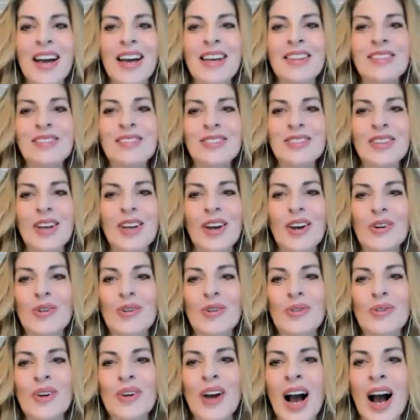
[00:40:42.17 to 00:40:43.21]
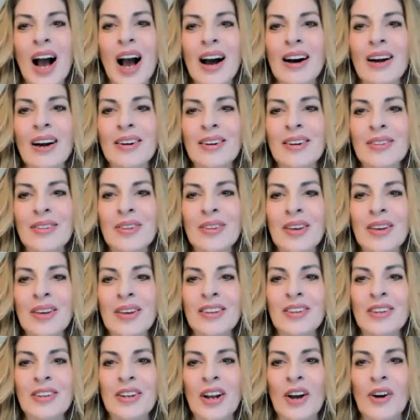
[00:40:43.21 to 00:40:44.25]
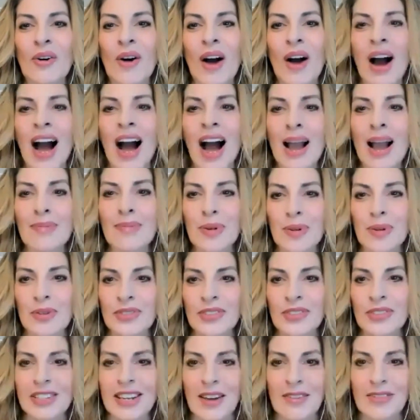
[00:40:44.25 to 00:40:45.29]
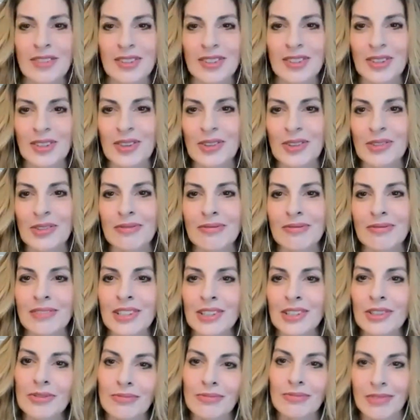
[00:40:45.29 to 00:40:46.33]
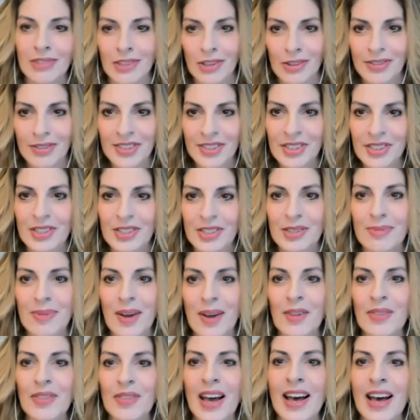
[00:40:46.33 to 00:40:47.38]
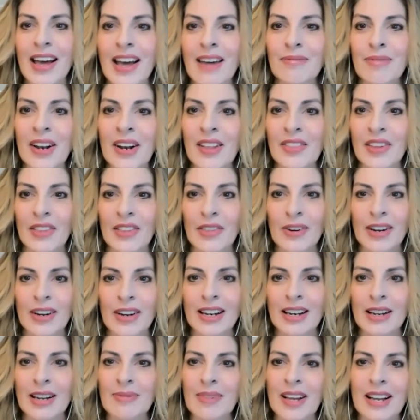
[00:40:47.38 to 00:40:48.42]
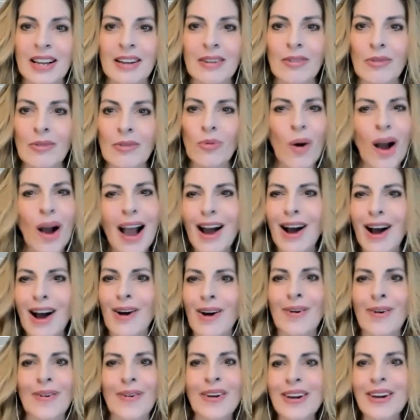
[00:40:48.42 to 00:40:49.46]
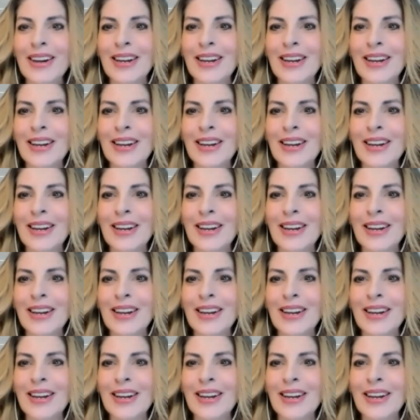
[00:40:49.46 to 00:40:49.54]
And so I personally have a little nervousness about that, but on the other hand, I'm like, wow,